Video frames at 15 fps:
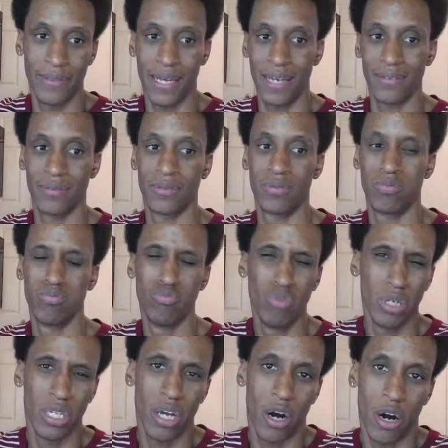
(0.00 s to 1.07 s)
that's
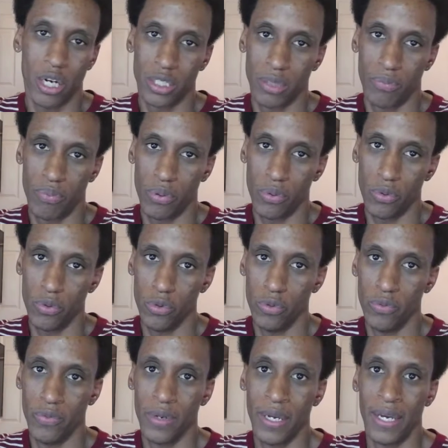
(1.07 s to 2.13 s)
really hard to prove,
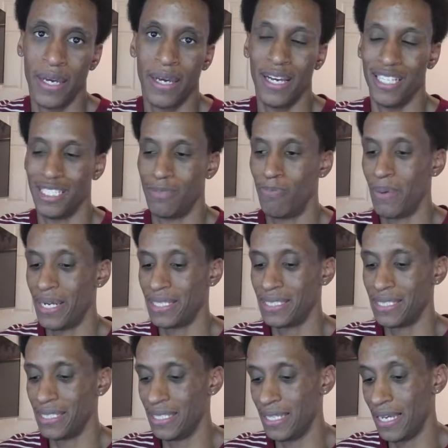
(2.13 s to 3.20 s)

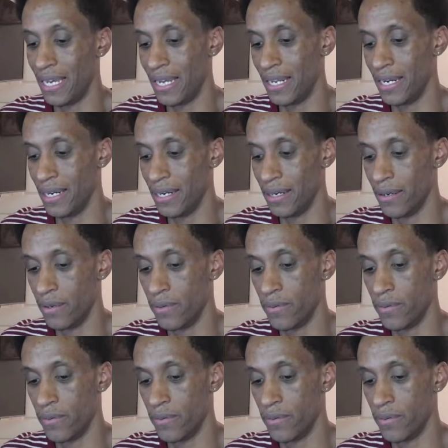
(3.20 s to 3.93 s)
especially in